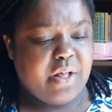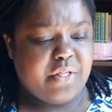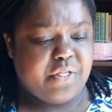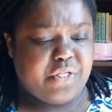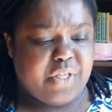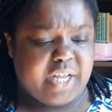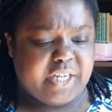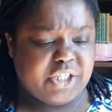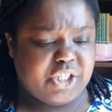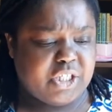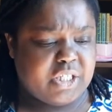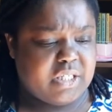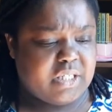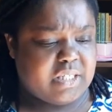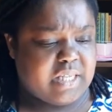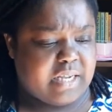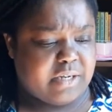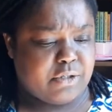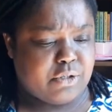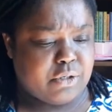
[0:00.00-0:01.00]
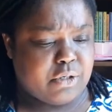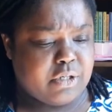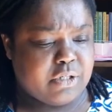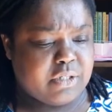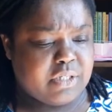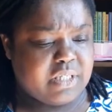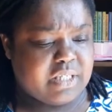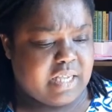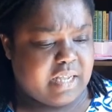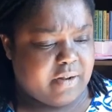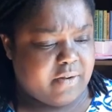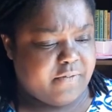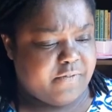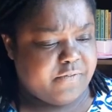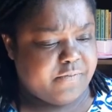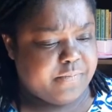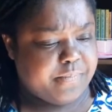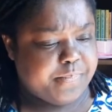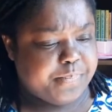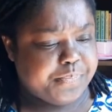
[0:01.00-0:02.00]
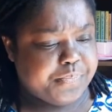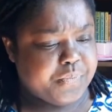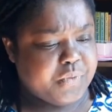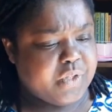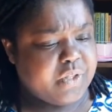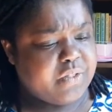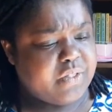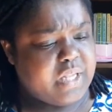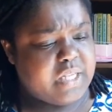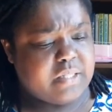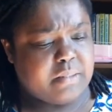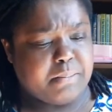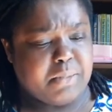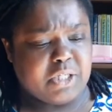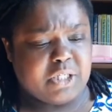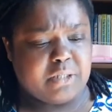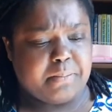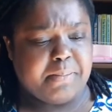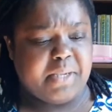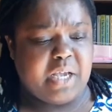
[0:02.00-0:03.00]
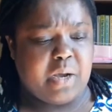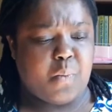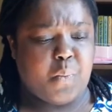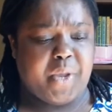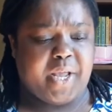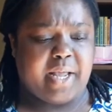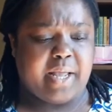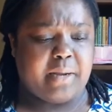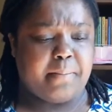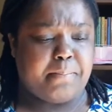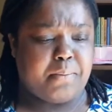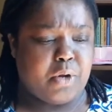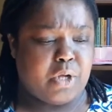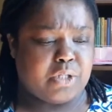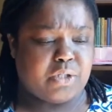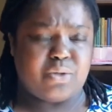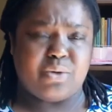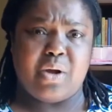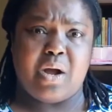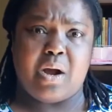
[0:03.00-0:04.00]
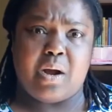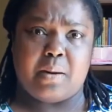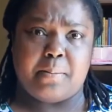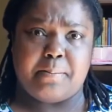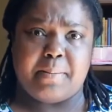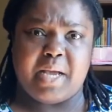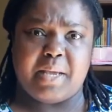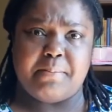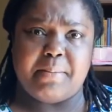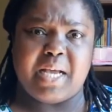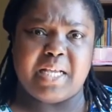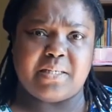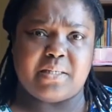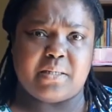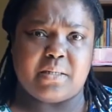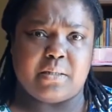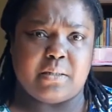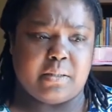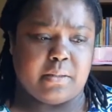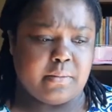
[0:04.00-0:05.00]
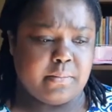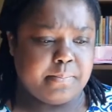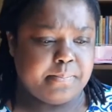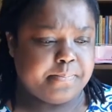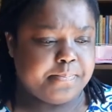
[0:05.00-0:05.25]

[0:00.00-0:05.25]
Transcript: Then she said to herself, "This must be a wicked plot to harm my master."